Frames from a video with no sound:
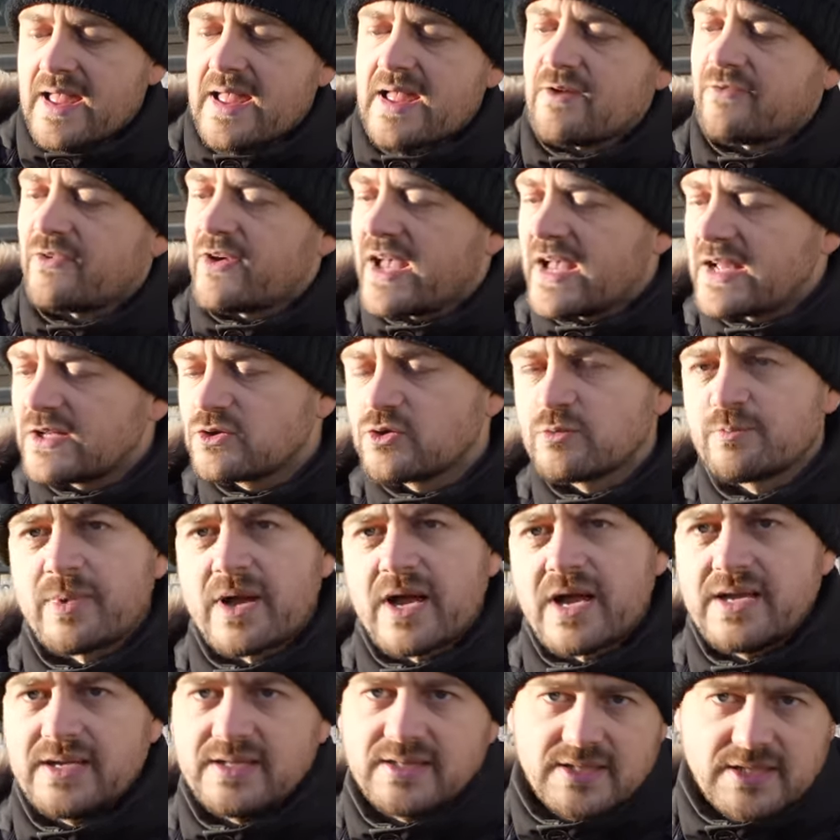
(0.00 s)
If I had to
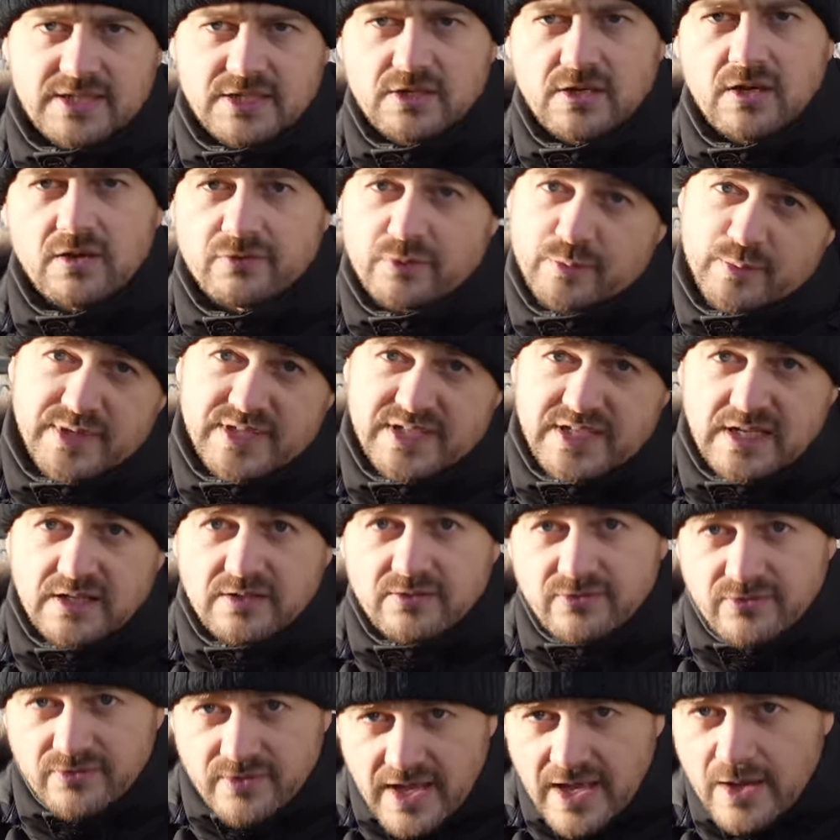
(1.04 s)
buy these gloves
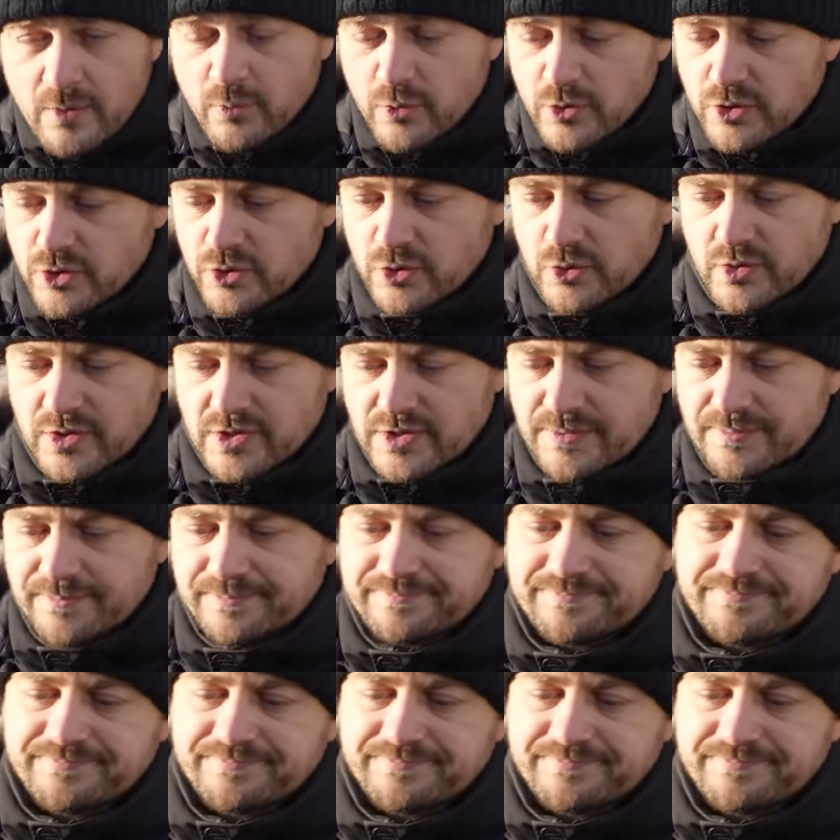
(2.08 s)
myself, I wouldn't do it.